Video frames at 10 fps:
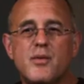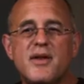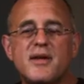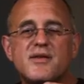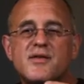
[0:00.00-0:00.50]
with
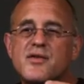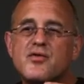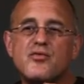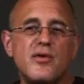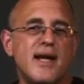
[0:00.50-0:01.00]

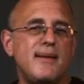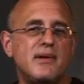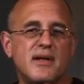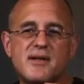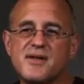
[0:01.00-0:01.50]

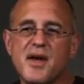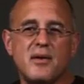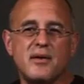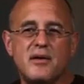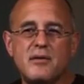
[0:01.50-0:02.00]
extremely
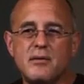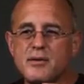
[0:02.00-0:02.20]
subtle cues,